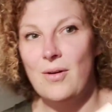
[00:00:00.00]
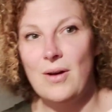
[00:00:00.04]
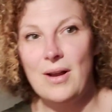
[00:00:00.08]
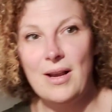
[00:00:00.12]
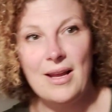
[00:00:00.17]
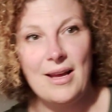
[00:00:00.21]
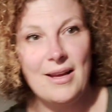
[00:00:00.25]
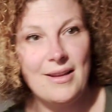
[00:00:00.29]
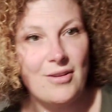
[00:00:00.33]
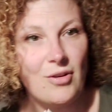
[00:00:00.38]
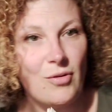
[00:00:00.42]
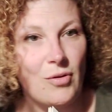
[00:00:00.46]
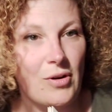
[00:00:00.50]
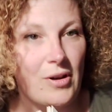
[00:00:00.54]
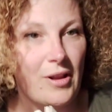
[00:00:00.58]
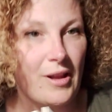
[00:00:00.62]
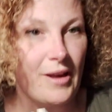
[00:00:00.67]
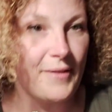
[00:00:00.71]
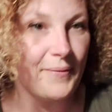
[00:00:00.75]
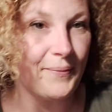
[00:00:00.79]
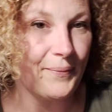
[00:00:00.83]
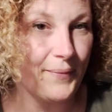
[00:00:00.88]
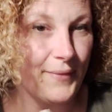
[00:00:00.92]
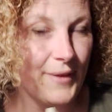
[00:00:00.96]
quite liked all
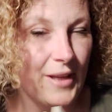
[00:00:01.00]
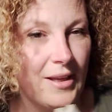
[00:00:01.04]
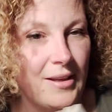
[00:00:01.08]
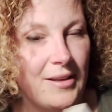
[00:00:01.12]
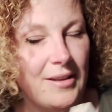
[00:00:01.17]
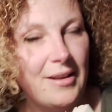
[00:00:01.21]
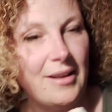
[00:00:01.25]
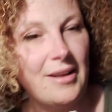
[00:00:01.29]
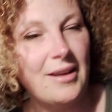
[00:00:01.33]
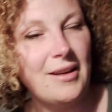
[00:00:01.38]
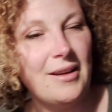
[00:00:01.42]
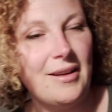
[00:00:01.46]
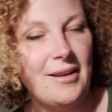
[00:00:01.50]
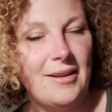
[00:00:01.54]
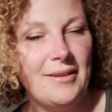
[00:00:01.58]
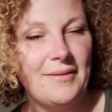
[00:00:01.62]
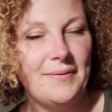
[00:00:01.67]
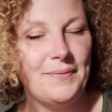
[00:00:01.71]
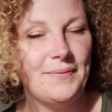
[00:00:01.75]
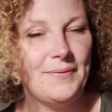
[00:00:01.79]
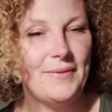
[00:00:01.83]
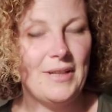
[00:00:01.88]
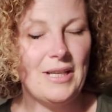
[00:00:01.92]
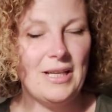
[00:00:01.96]
that. And
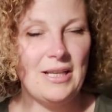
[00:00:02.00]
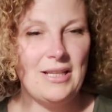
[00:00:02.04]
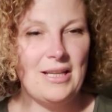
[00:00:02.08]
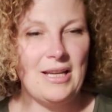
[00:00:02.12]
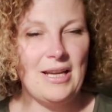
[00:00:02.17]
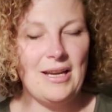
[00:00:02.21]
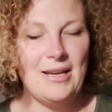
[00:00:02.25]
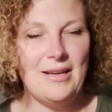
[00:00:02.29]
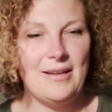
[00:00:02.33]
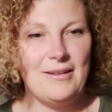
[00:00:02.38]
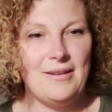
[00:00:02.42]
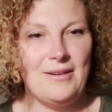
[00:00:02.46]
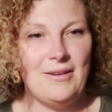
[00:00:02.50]
yeah,